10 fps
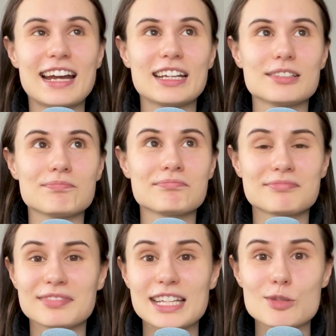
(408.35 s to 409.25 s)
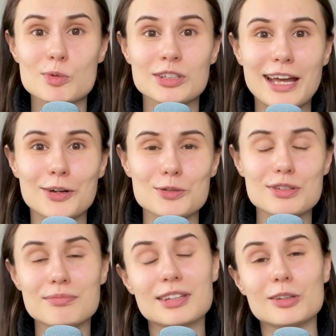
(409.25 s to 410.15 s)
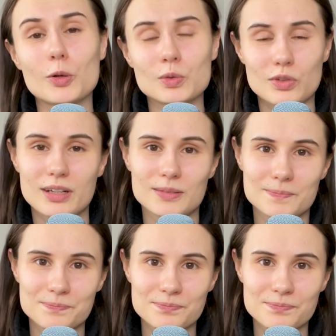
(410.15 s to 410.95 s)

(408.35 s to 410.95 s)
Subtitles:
and less burned out in the long run.